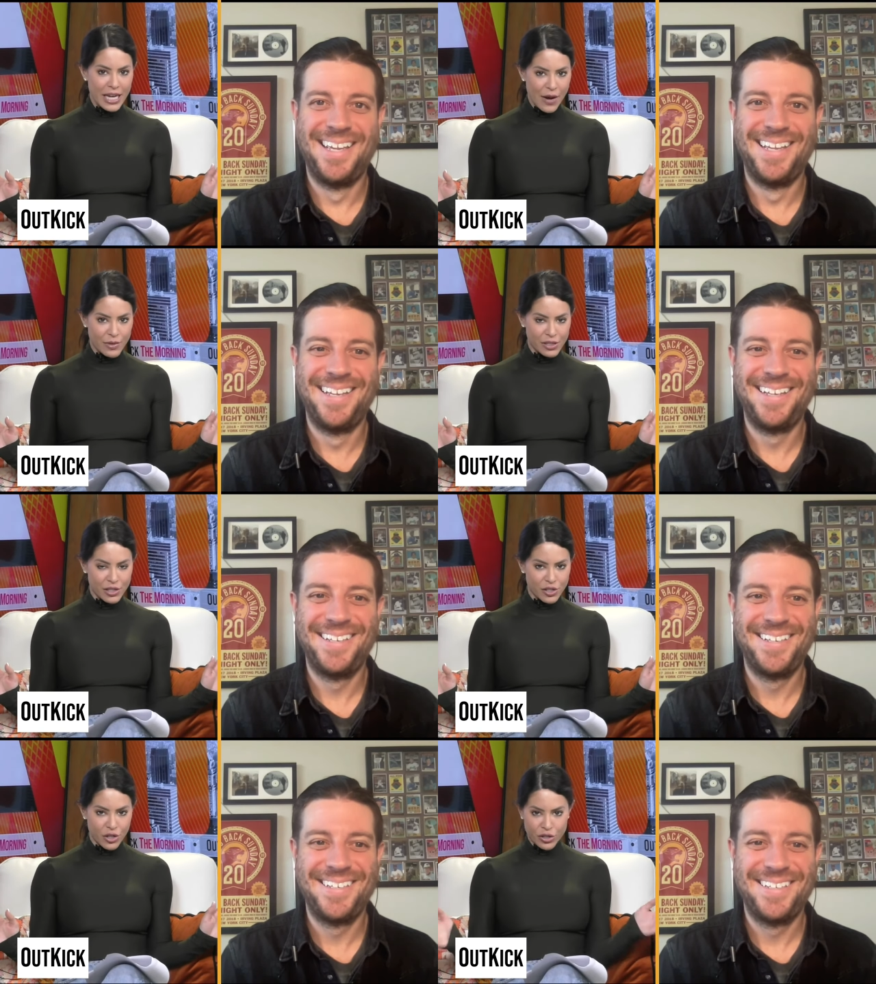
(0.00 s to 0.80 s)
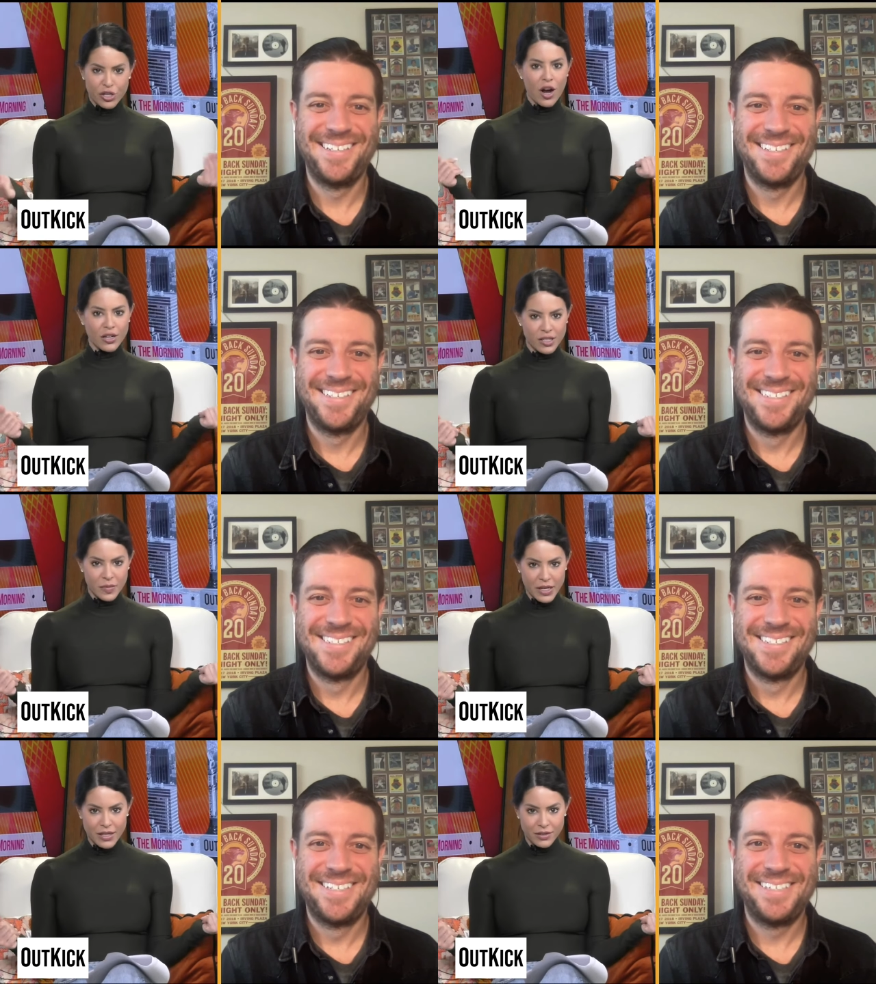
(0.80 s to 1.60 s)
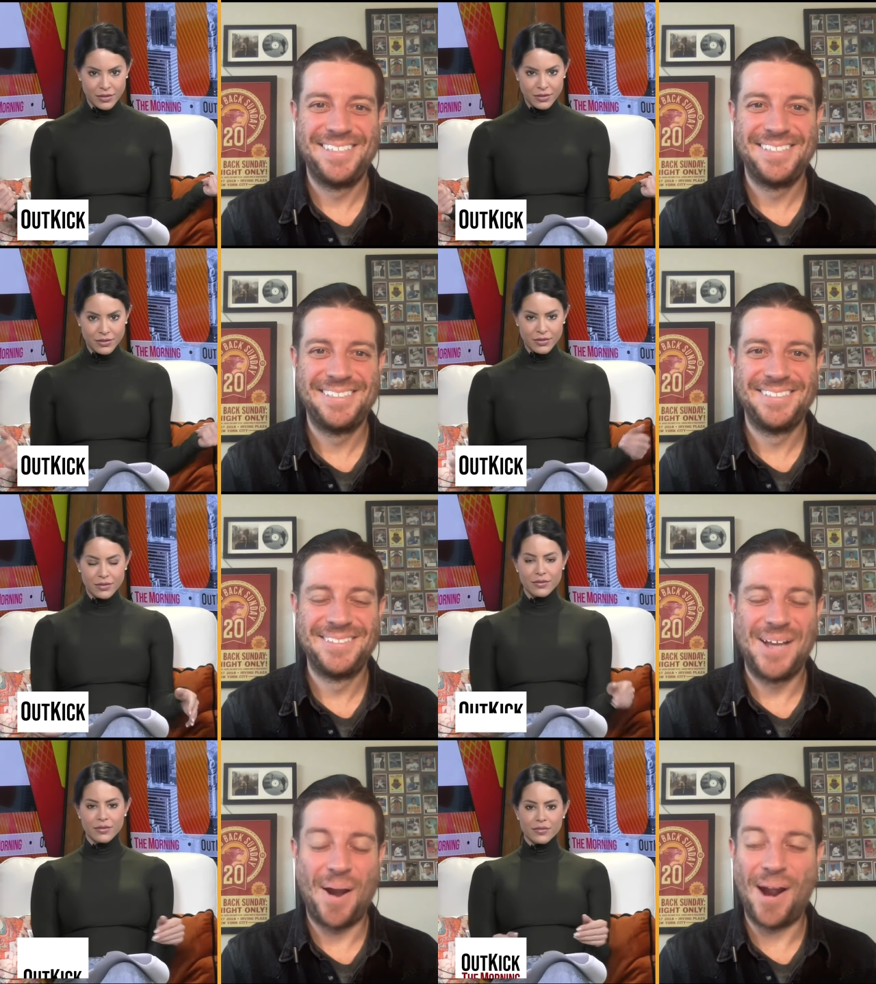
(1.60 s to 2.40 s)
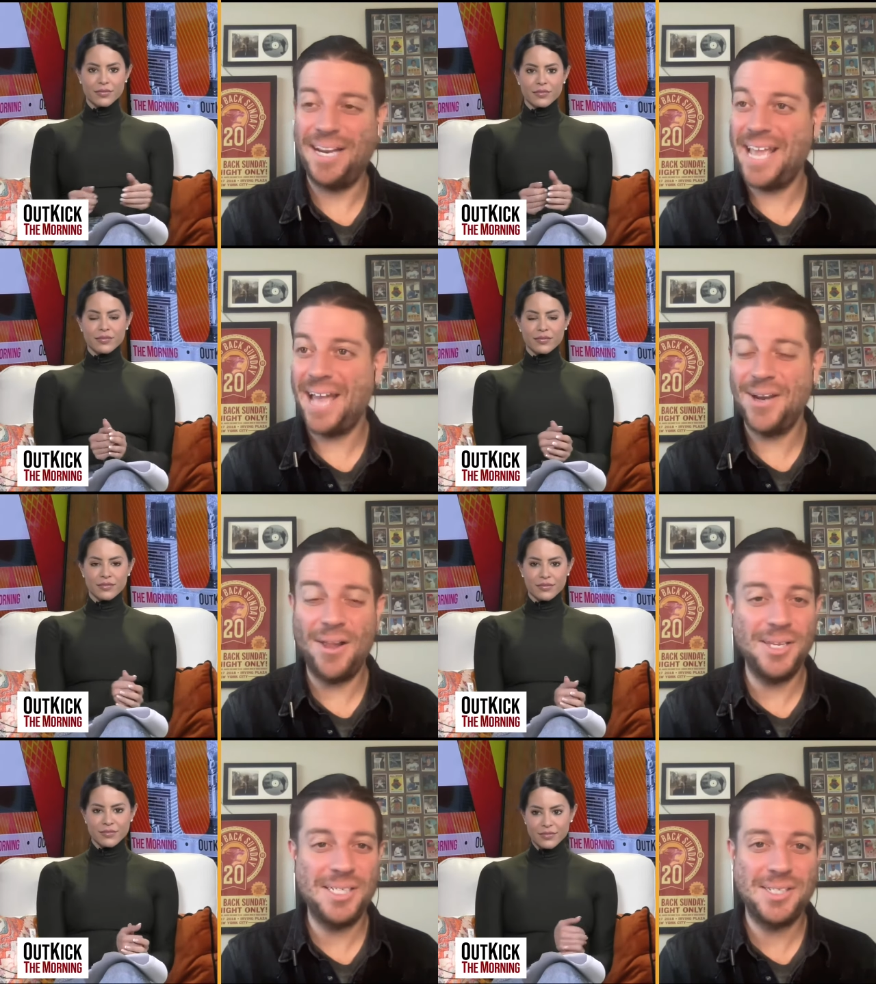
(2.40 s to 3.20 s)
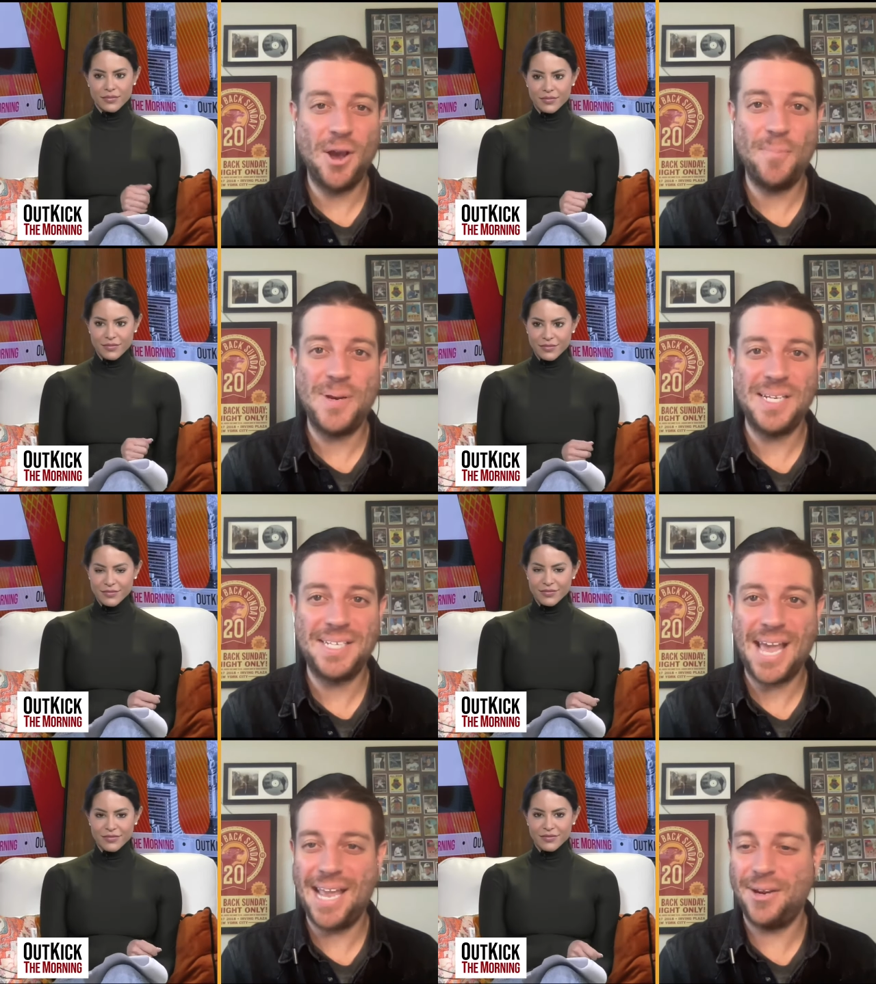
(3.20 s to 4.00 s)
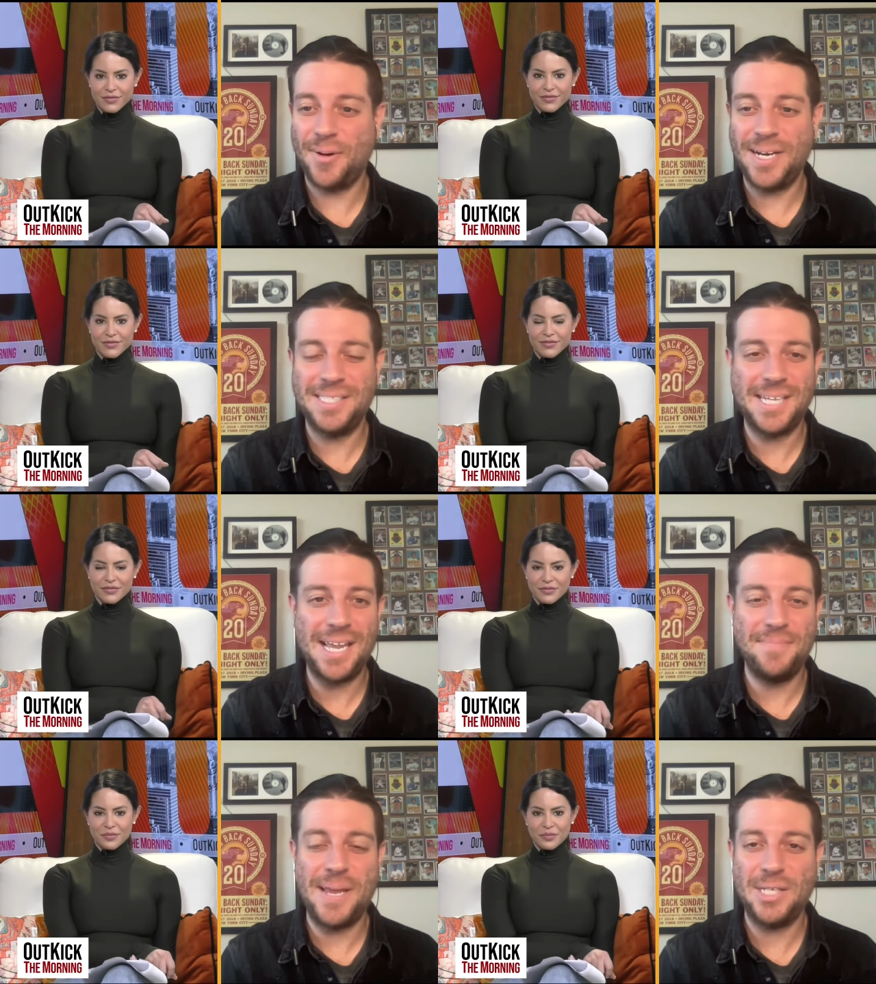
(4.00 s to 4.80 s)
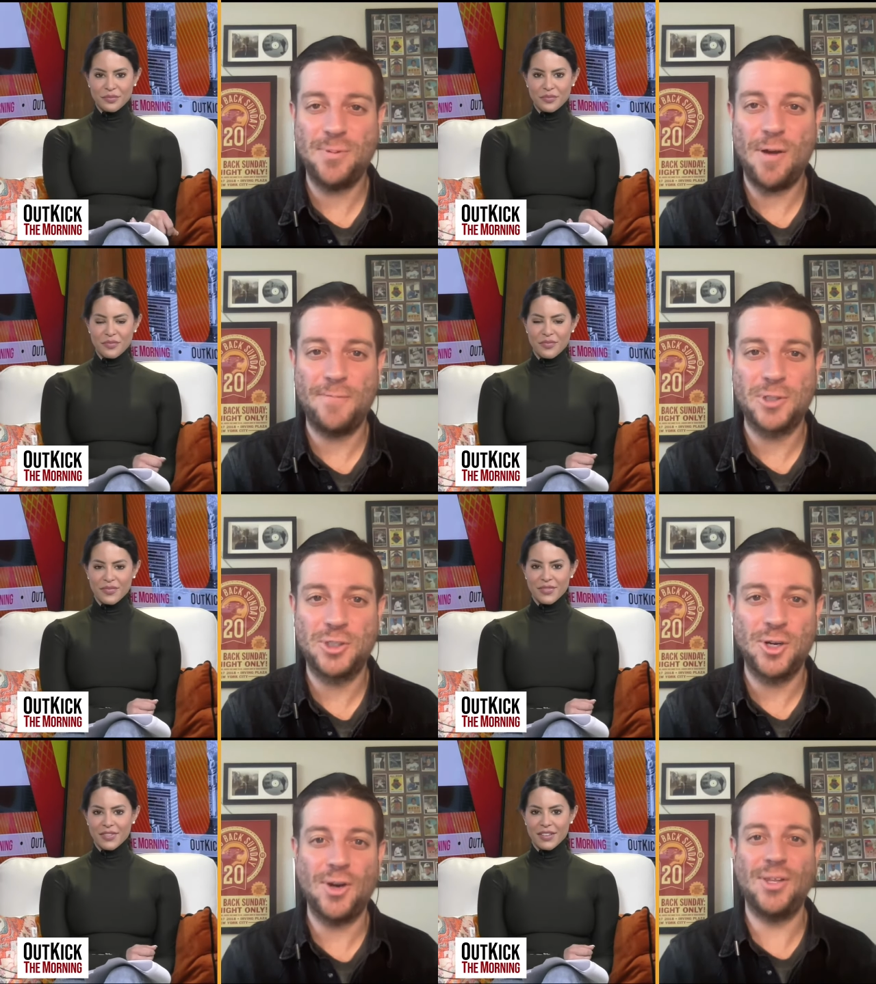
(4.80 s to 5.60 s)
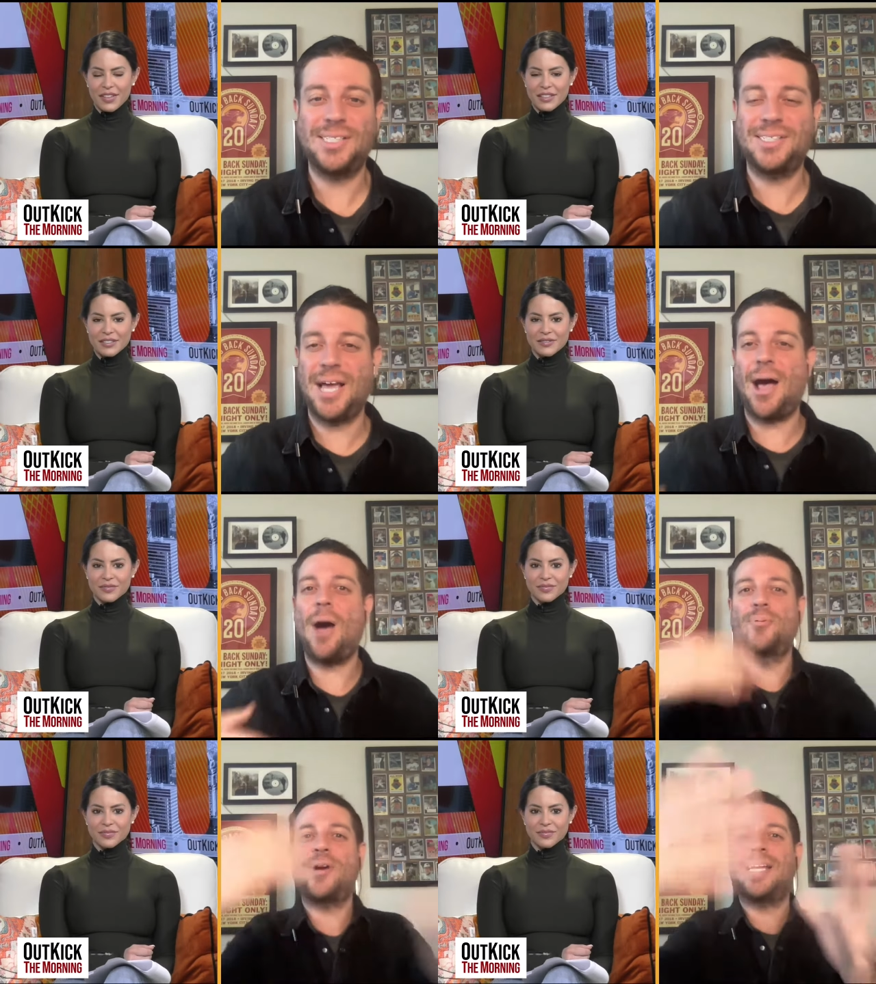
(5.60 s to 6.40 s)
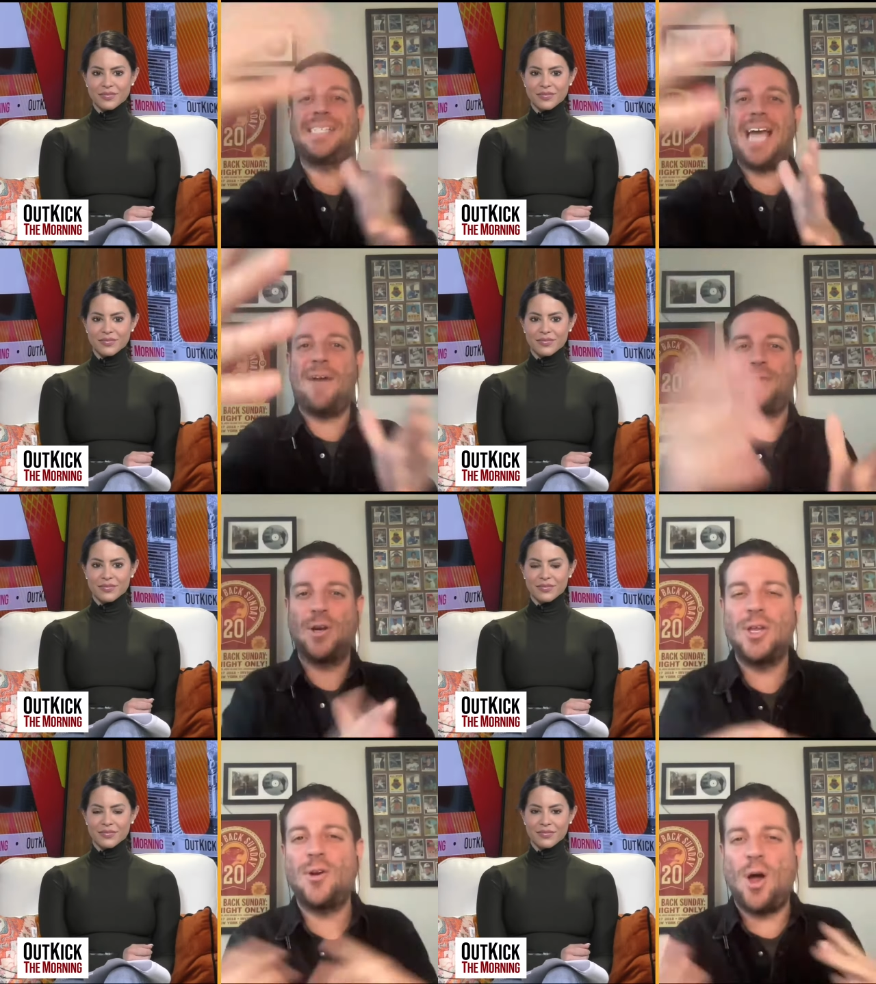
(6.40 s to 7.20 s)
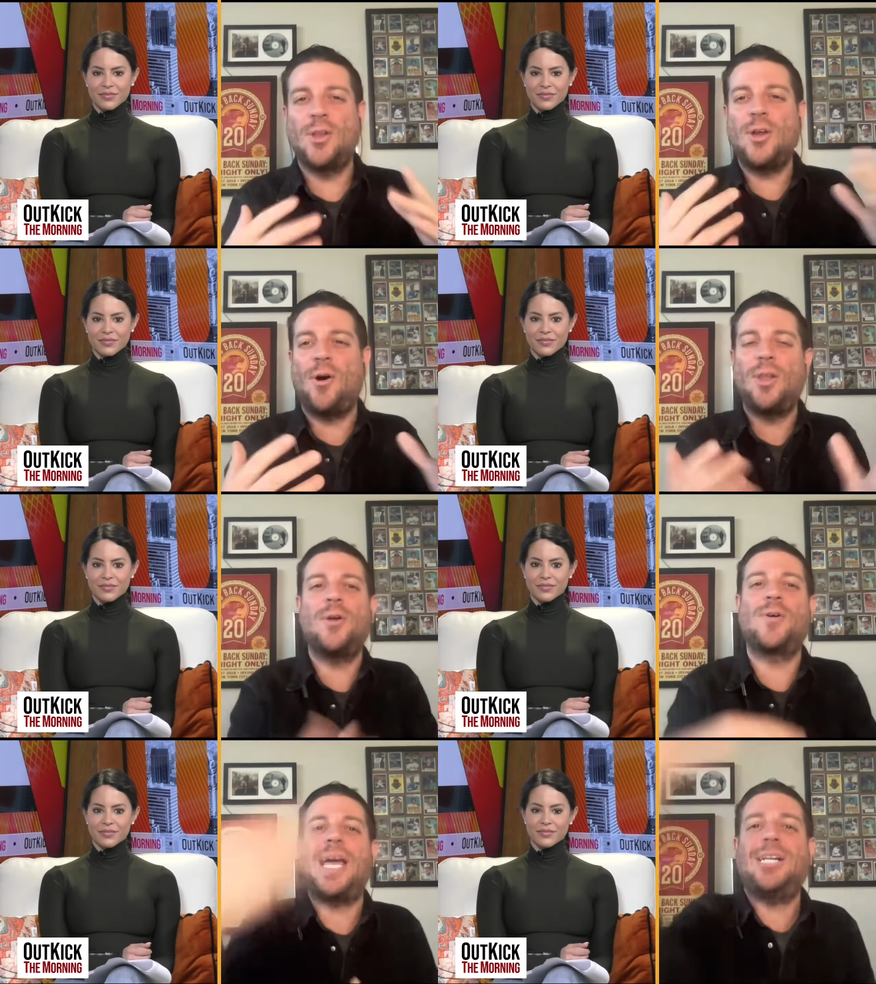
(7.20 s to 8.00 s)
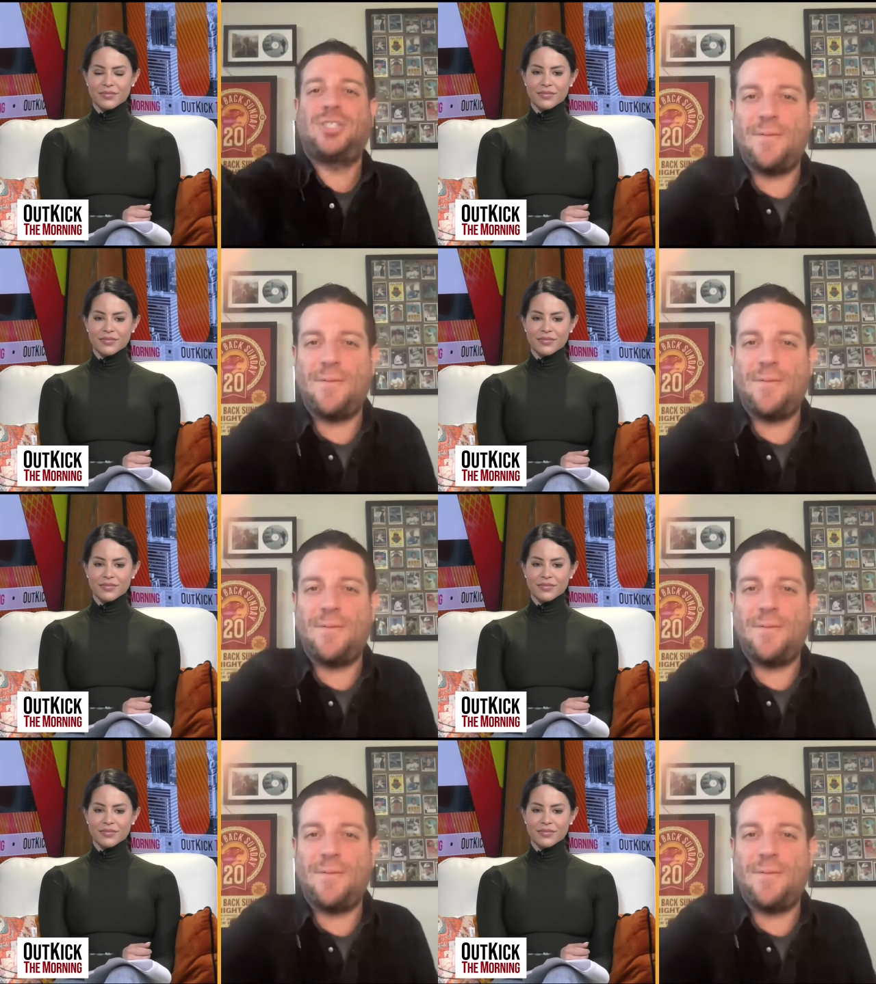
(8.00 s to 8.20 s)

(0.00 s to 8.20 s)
Speaker 1: day was concerned? Talk to me.
Speaker 2: All right, yeah, no, listen, opening day, greatest day in baseball for sure. Let's, uh, I'll break it down for you. A little, a little, a little catch